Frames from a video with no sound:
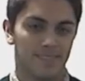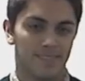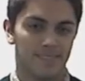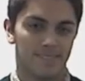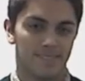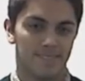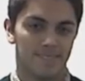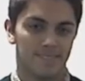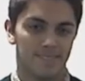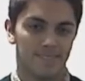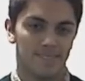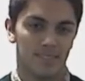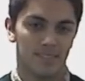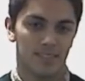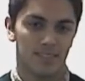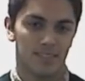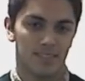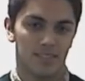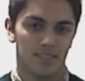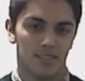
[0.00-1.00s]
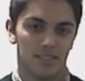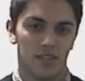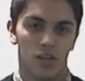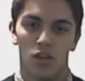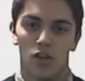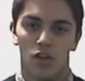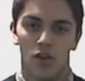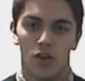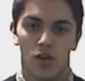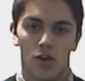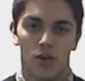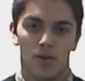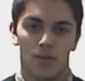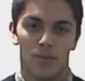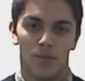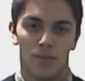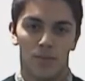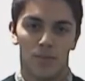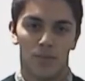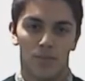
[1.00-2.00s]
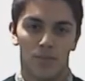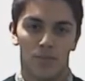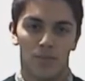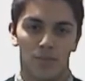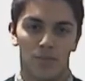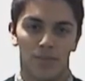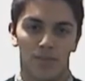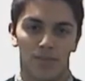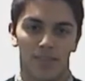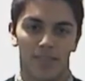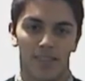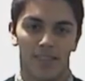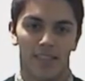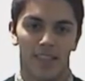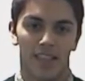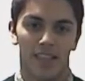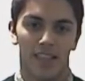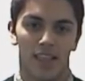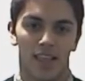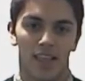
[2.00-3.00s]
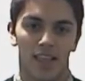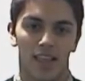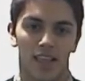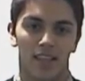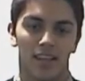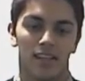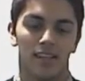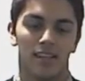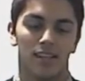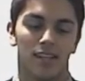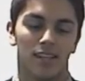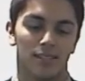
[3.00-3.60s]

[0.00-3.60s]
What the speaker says: No words are spoken by the person on screen.